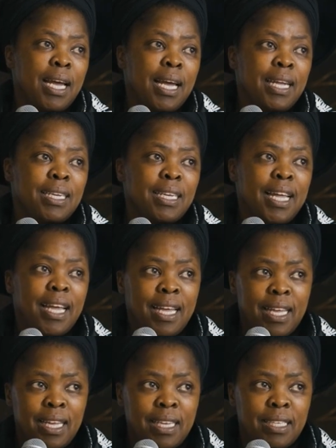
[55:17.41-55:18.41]
And
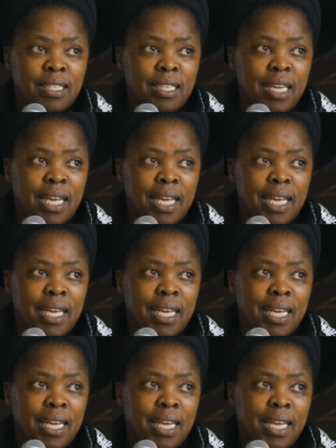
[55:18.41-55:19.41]
then
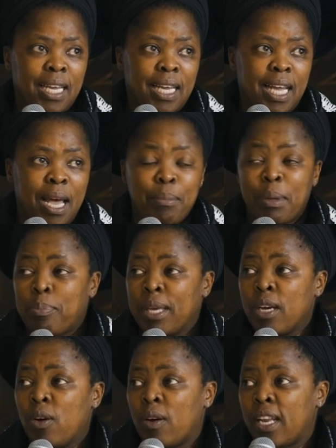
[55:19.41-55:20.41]
I'm a
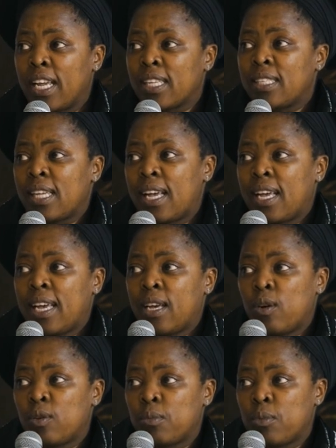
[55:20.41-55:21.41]
big collector. I
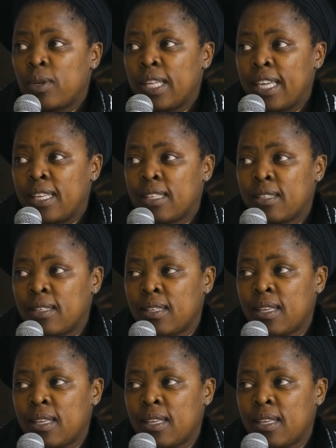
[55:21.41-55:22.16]
own more than